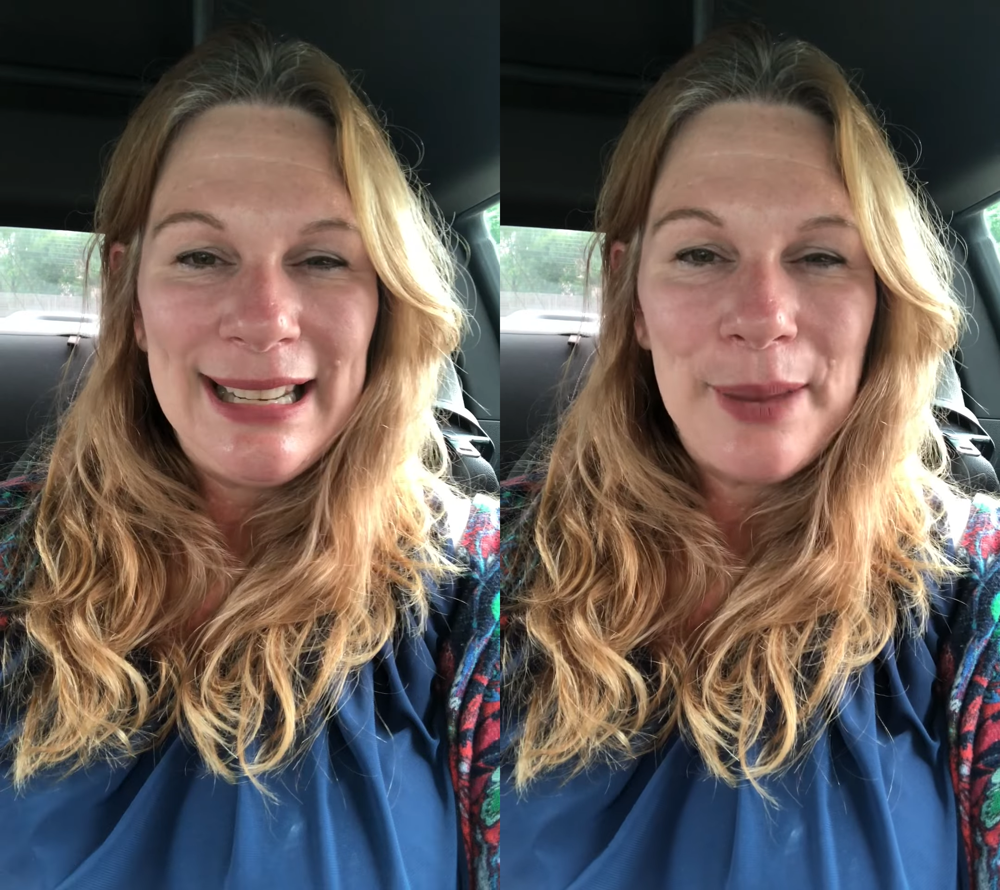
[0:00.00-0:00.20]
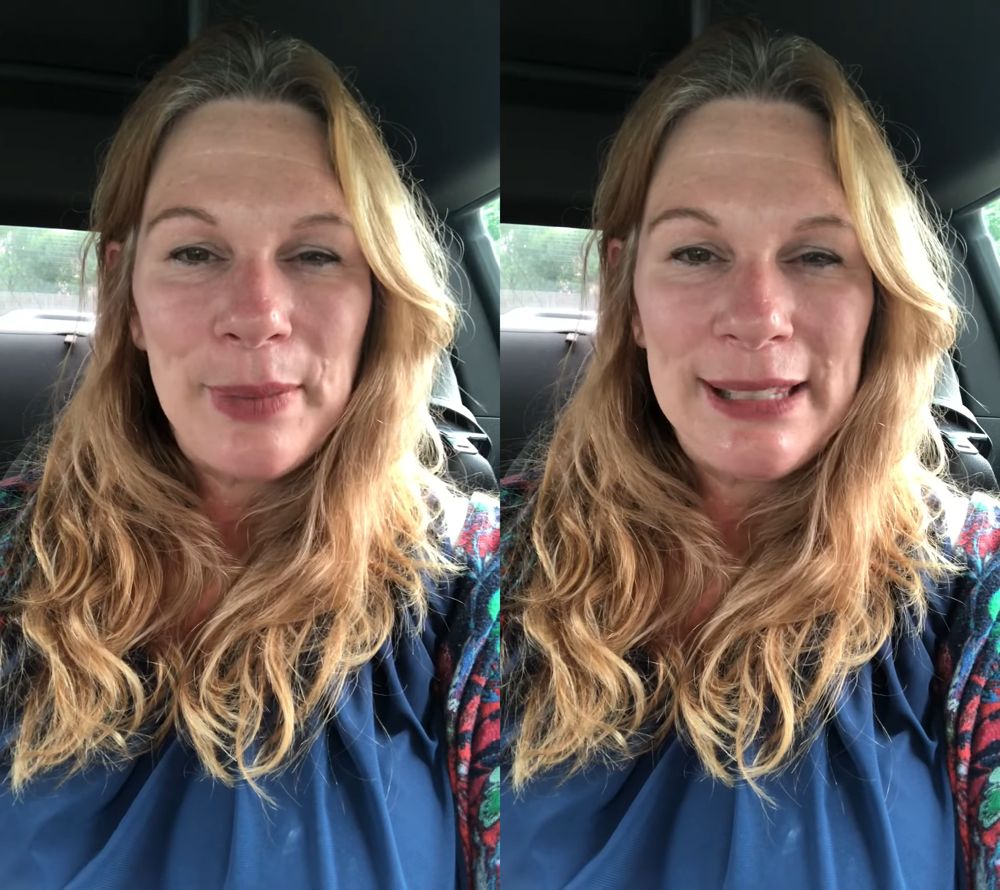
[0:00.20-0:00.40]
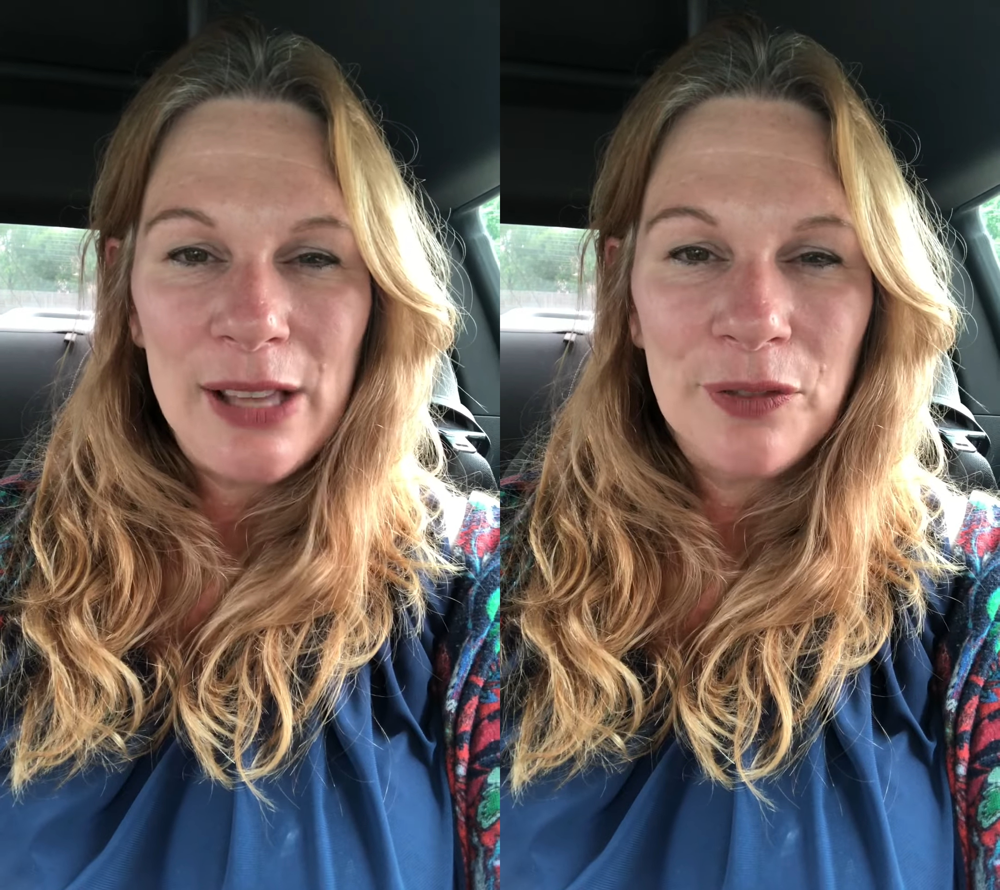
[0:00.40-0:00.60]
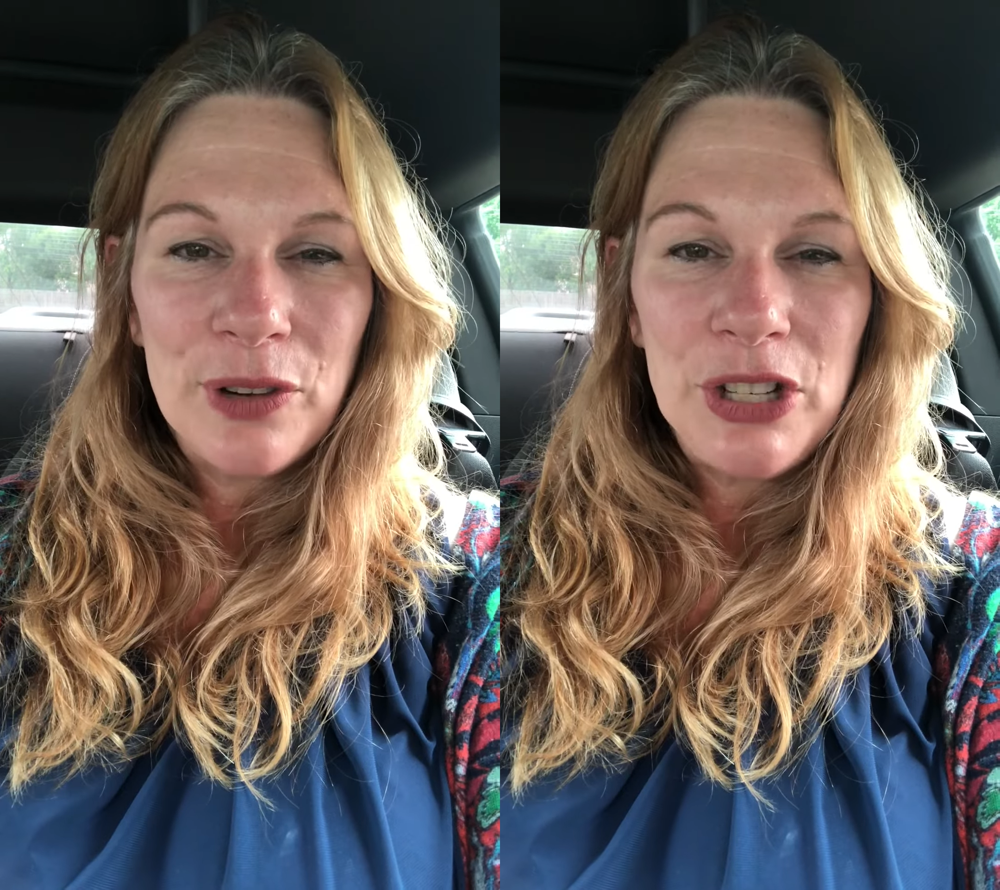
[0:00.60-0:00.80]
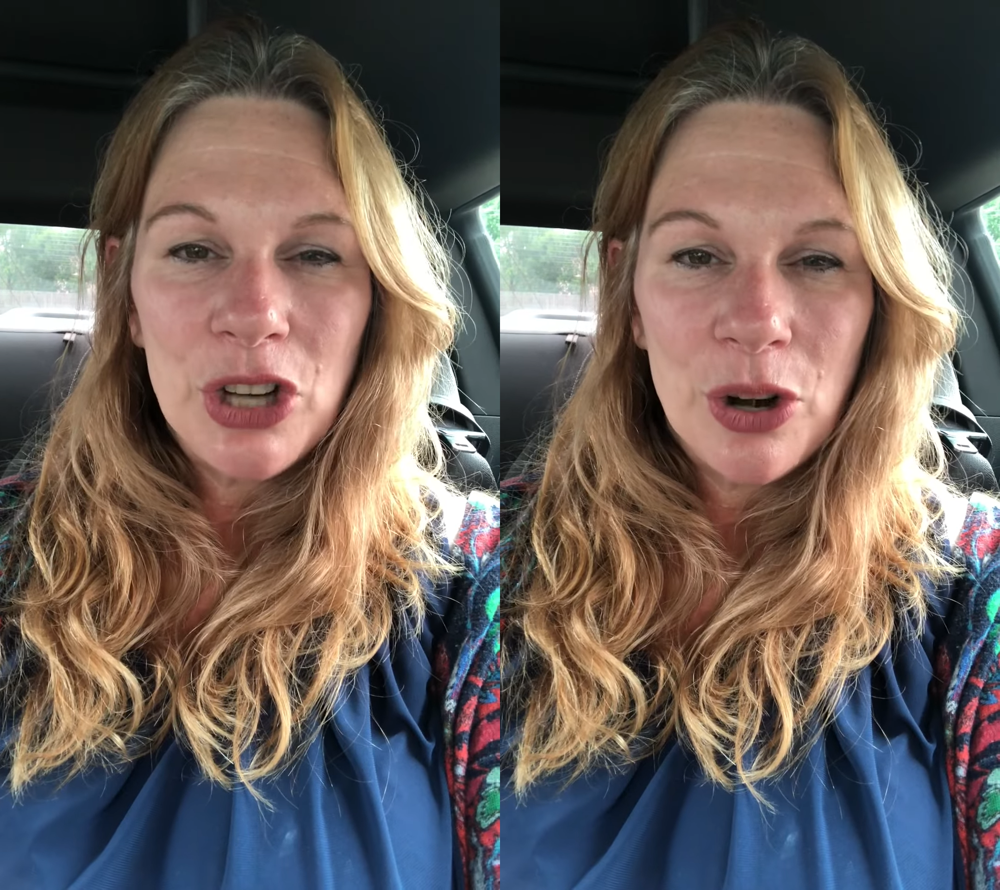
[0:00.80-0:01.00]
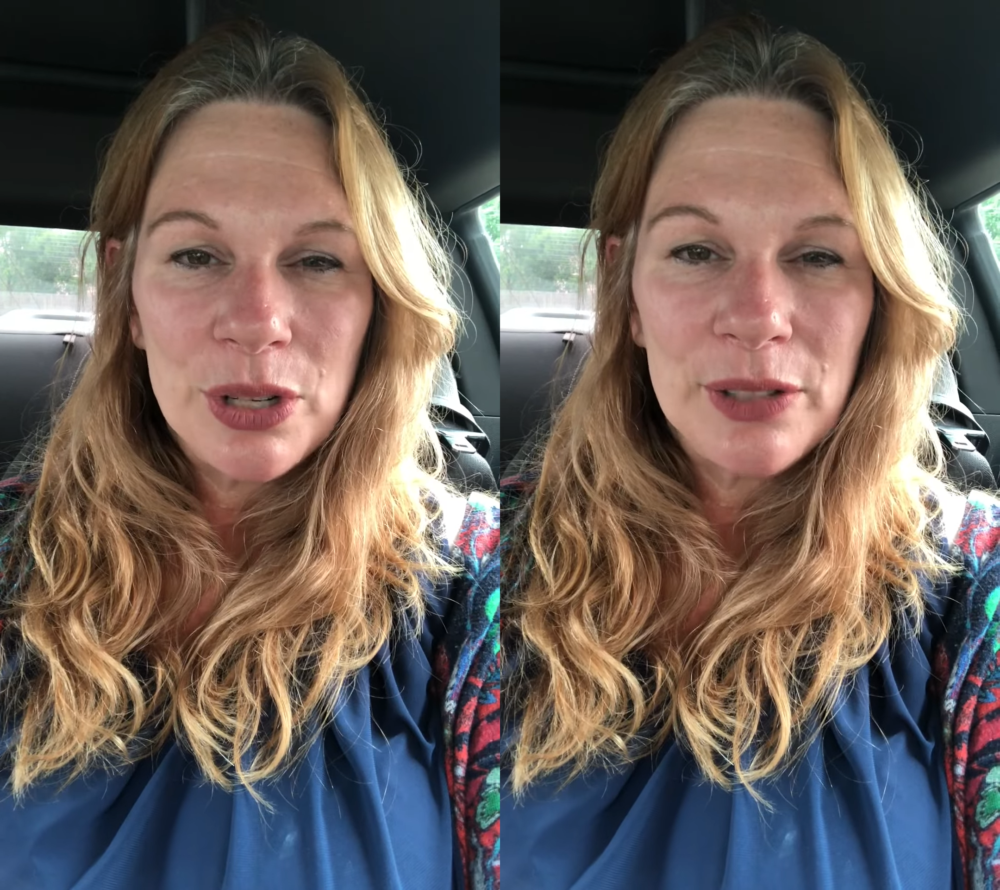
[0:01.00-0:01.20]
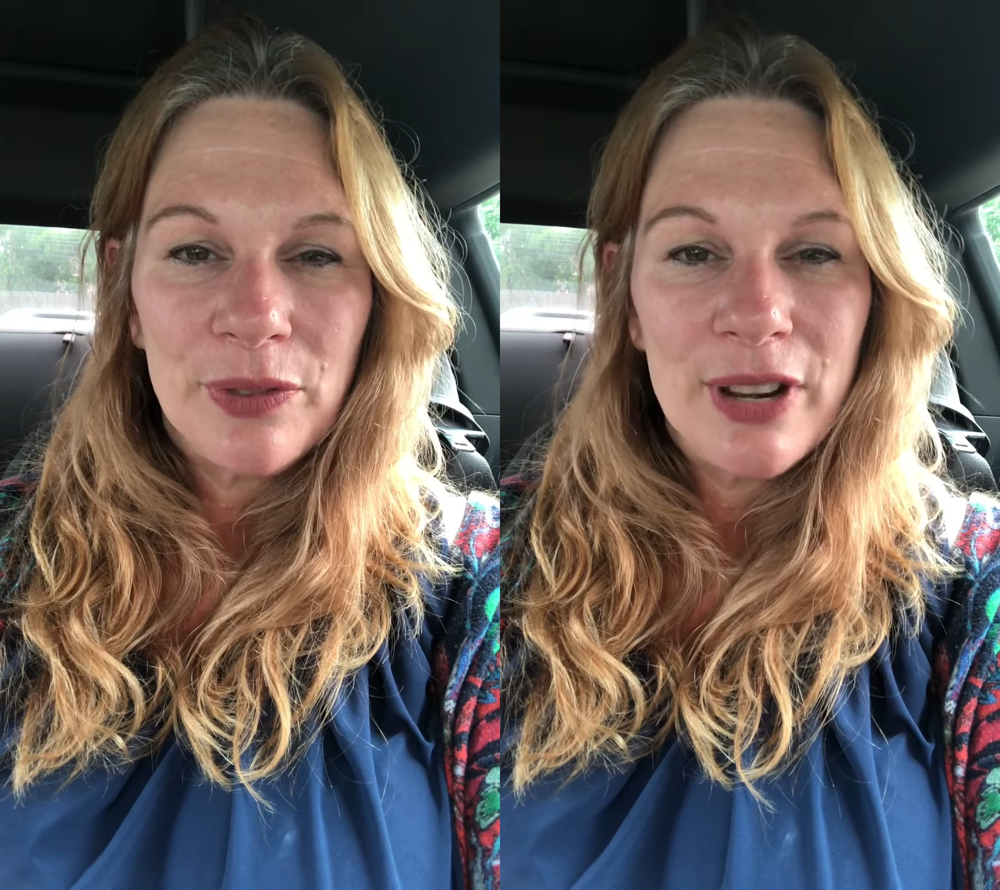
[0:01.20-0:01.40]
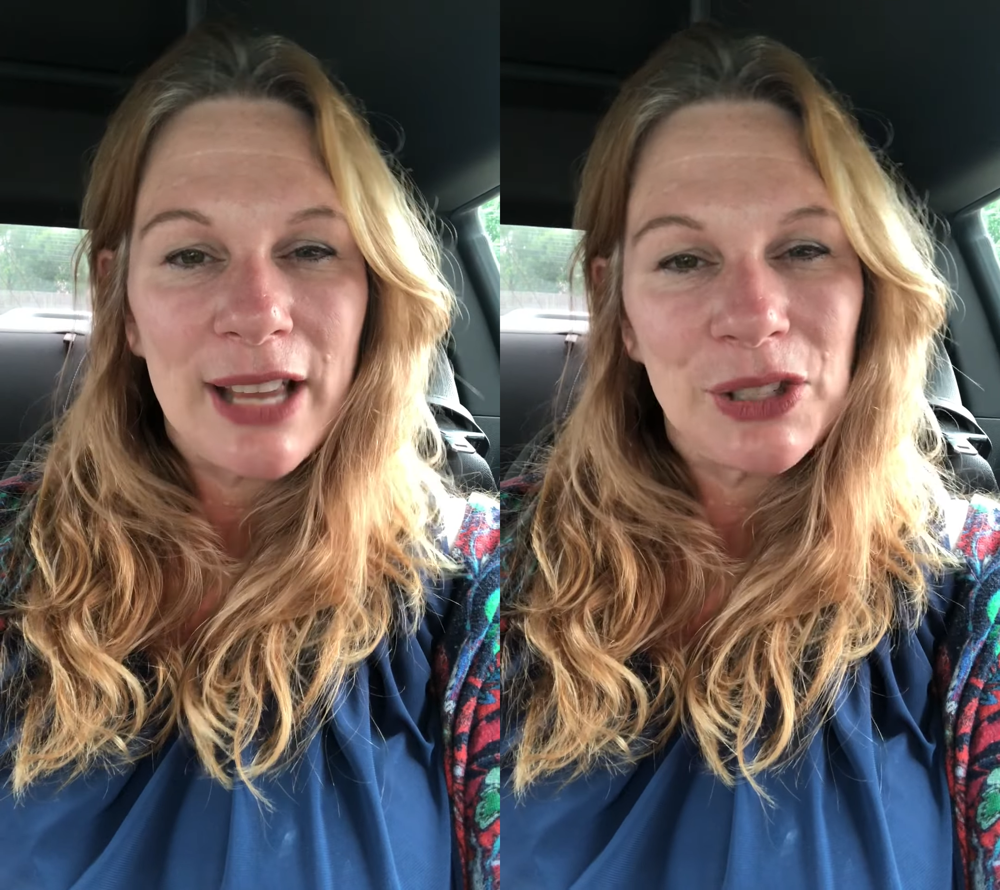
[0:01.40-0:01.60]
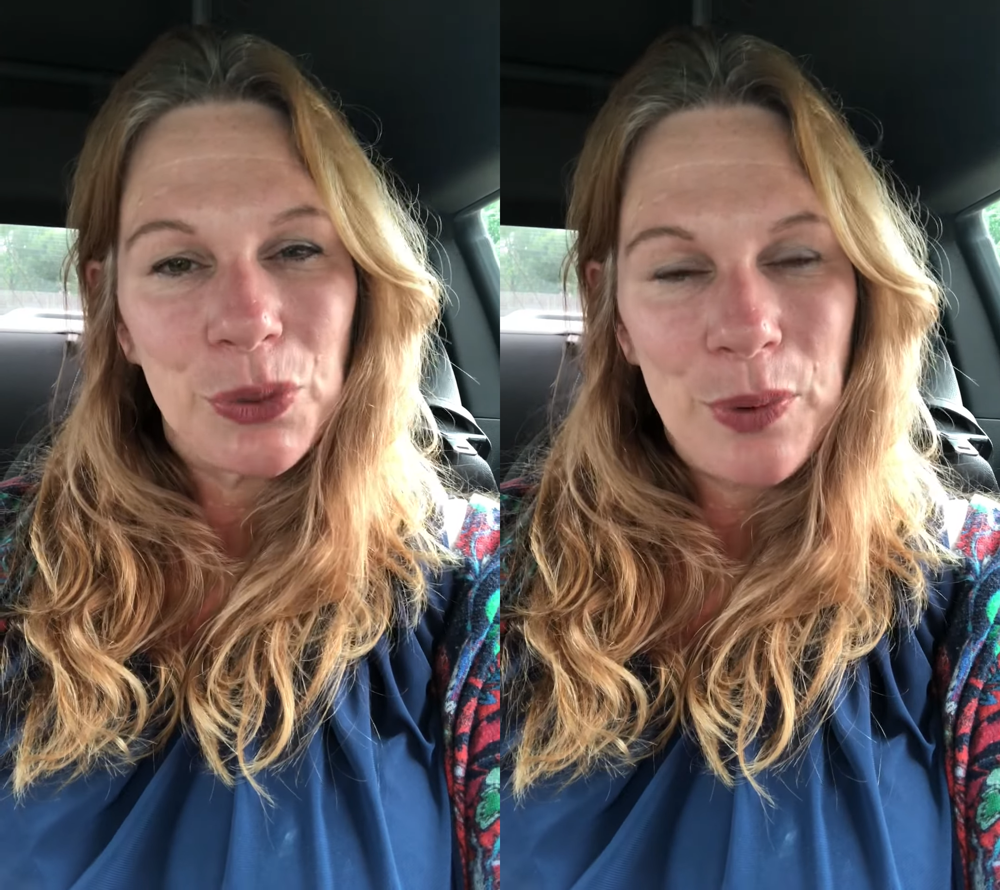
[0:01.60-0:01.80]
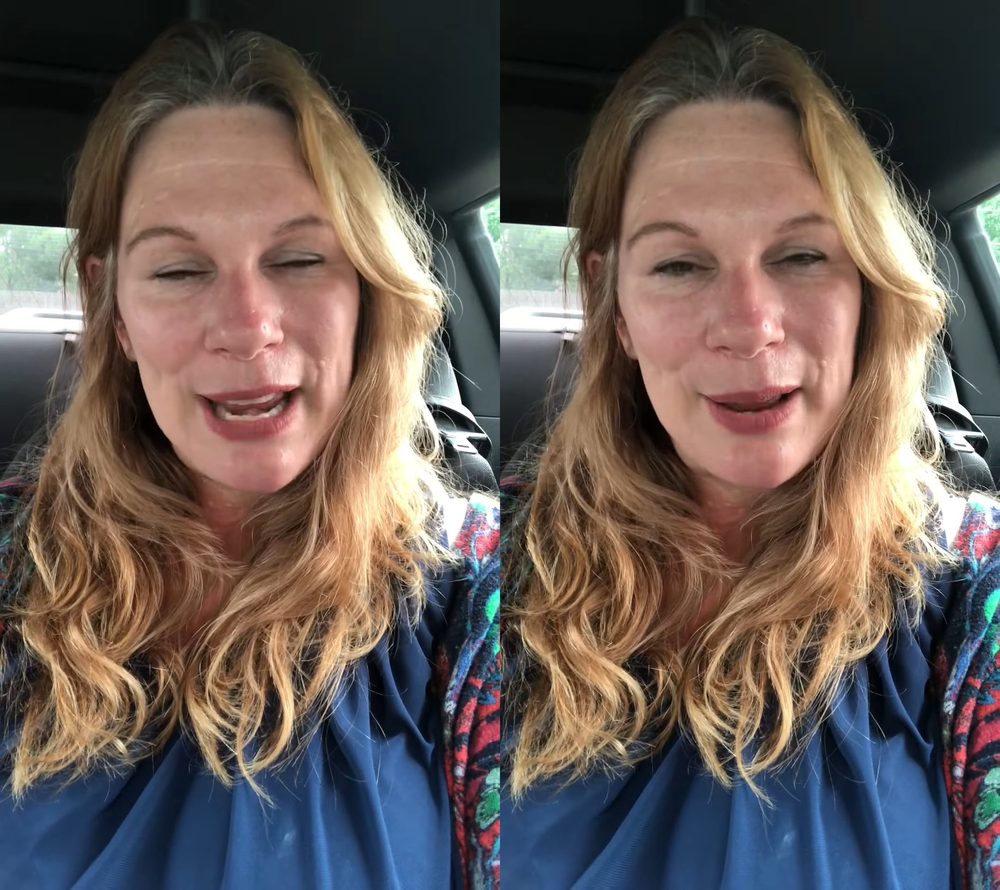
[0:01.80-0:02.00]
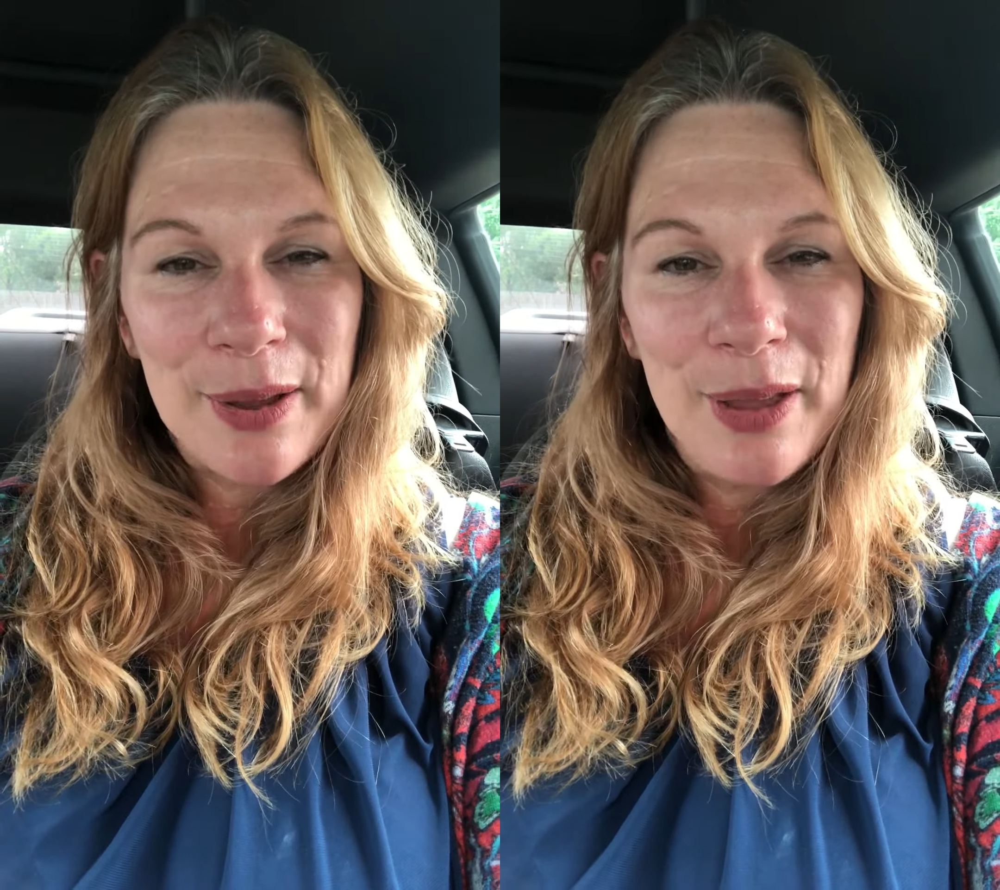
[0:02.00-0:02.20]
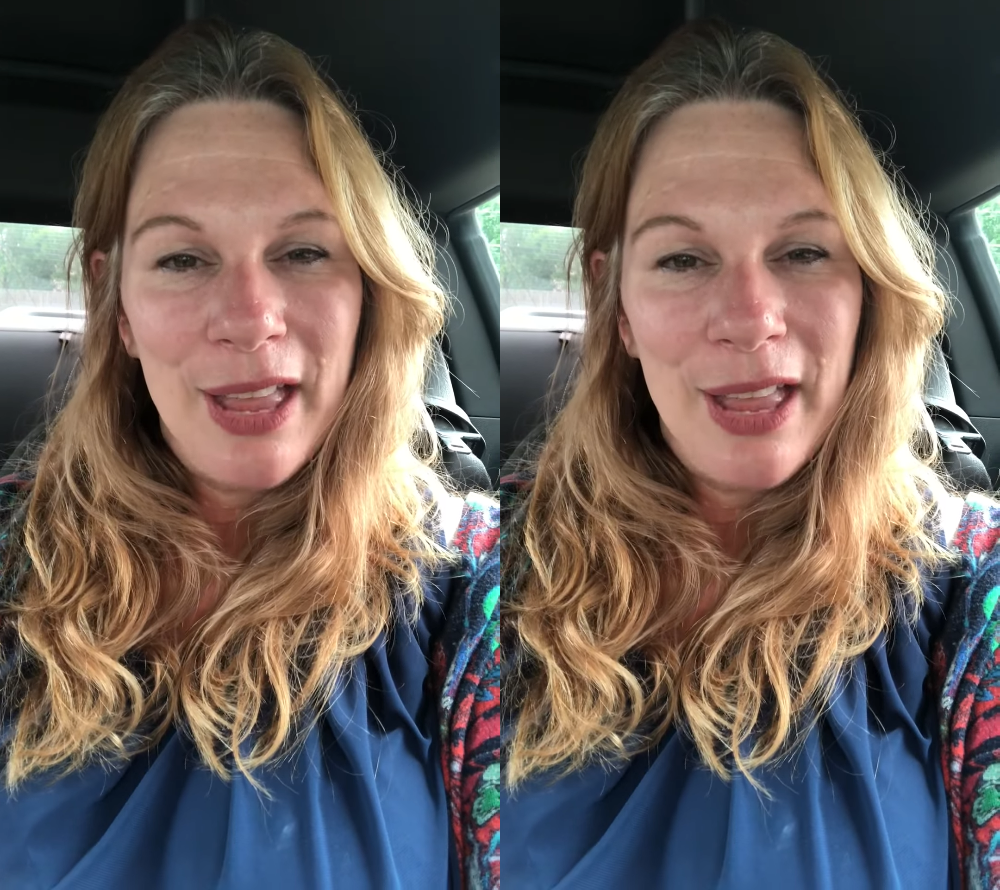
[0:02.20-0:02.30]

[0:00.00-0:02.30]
Get myself recharged for next week.